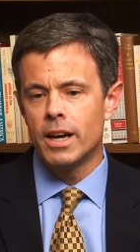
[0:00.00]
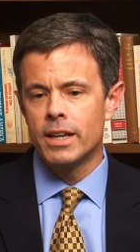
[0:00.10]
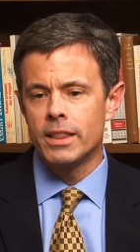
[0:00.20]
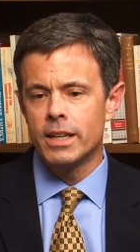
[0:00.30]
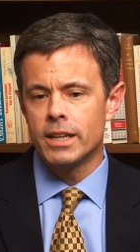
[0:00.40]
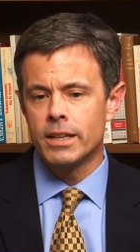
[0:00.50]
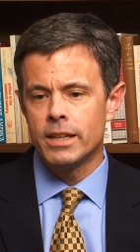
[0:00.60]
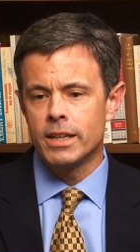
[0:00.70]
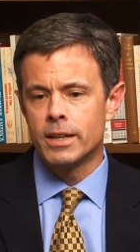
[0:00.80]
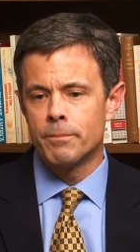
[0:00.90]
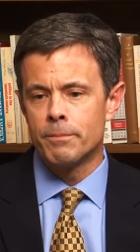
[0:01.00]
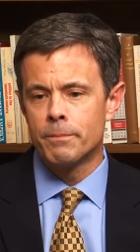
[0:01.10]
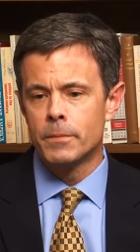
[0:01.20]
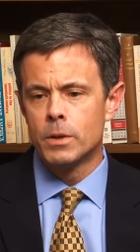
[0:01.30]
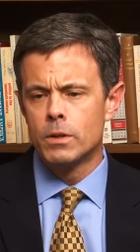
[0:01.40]
think
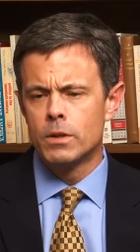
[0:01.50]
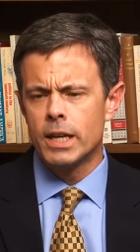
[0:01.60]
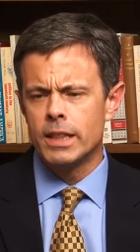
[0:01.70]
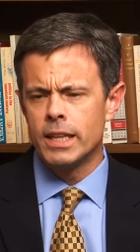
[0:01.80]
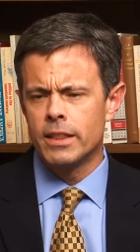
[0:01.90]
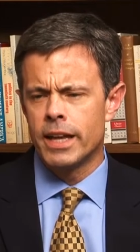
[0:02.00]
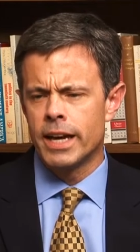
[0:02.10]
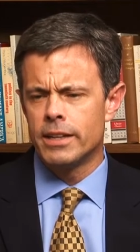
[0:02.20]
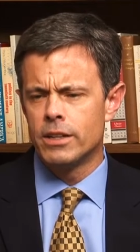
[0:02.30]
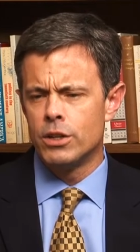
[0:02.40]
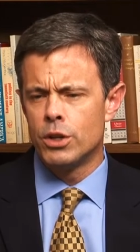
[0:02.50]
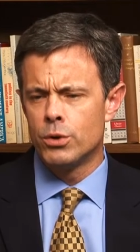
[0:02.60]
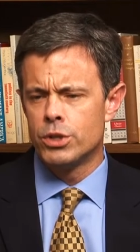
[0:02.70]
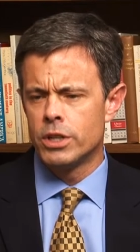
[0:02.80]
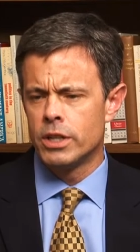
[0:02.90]
that
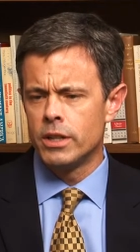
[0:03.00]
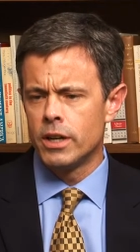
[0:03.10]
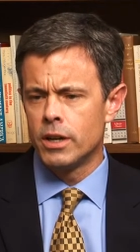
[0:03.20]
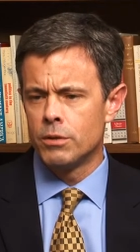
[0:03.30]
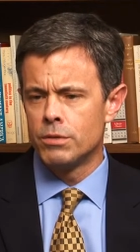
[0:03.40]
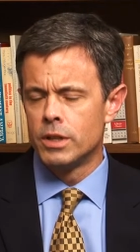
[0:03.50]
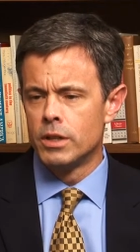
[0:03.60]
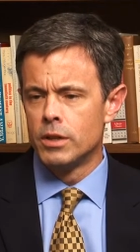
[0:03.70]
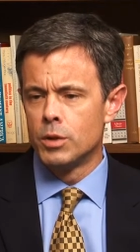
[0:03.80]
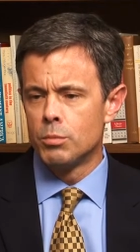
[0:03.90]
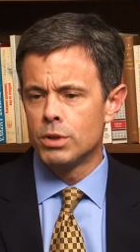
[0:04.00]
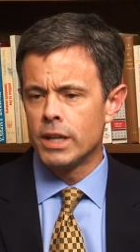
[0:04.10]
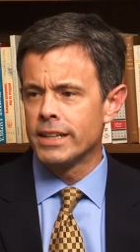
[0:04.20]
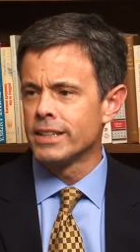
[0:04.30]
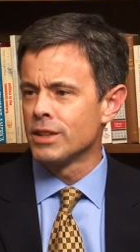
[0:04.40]
notion of
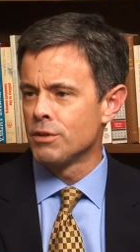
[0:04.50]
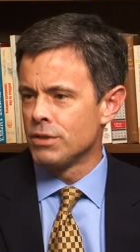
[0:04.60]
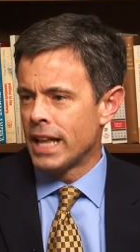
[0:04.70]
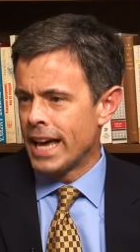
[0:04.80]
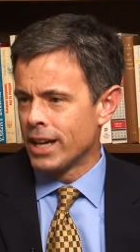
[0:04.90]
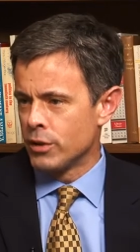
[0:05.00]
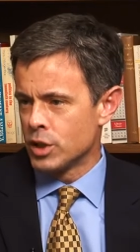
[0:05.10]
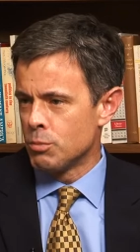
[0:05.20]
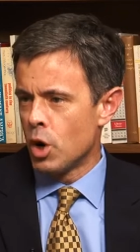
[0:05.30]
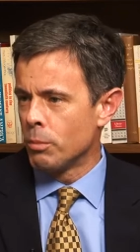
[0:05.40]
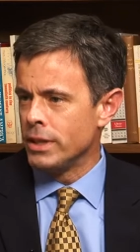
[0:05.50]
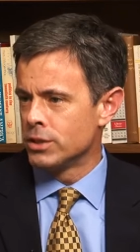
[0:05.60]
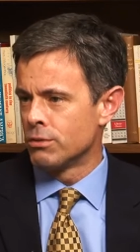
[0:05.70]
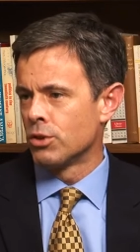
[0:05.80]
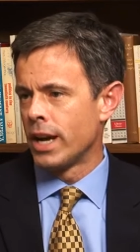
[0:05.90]
planting the flag on the small piece
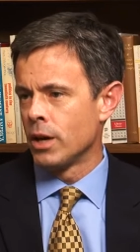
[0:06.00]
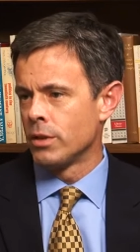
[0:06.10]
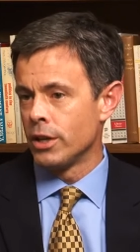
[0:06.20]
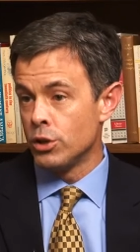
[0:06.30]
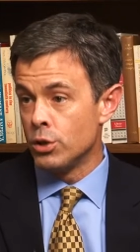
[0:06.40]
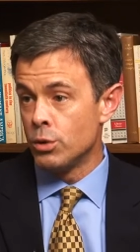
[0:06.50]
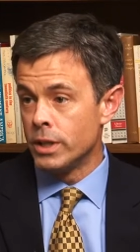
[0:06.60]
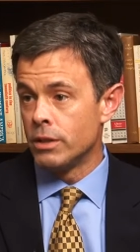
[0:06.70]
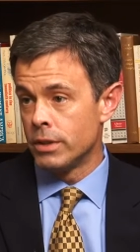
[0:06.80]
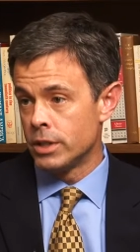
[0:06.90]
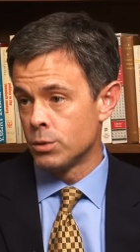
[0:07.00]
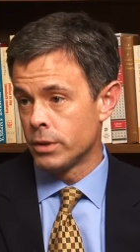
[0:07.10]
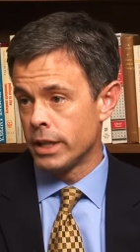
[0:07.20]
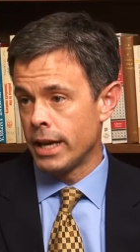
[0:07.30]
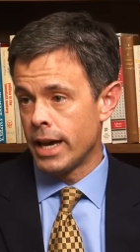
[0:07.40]
of ground that you
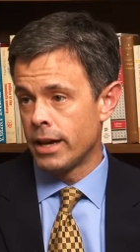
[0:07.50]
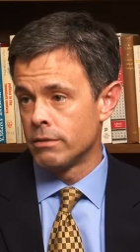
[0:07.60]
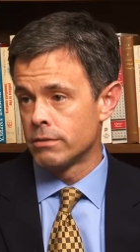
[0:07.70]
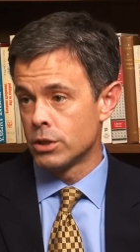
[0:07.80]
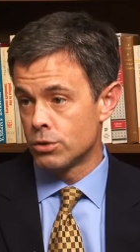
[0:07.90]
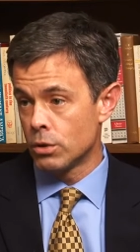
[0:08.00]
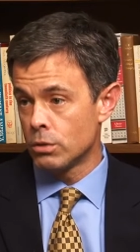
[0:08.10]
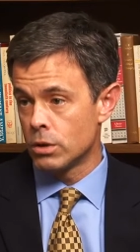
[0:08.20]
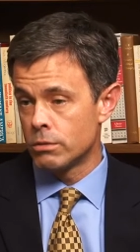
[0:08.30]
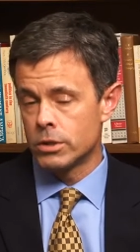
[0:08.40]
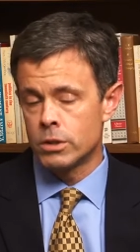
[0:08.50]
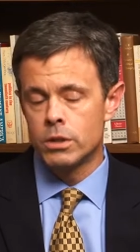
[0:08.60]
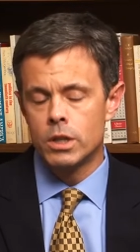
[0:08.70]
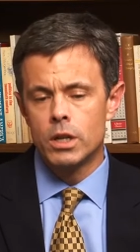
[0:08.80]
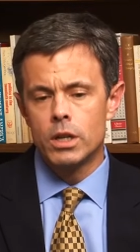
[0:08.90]
individually have control over
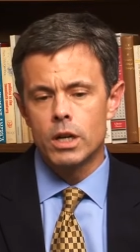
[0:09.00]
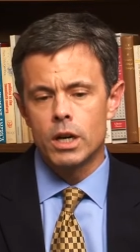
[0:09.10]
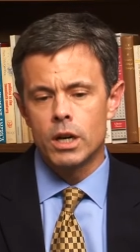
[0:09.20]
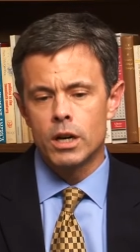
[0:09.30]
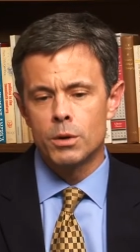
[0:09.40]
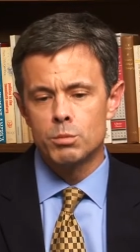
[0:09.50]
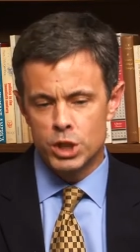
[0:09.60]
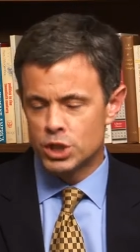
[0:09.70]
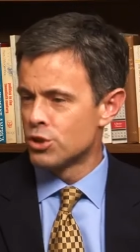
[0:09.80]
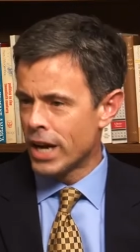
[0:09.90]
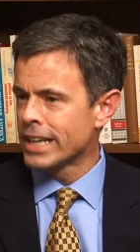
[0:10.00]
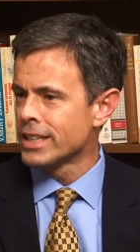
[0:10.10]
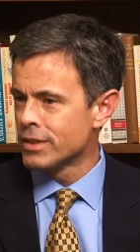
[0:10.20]
is attractive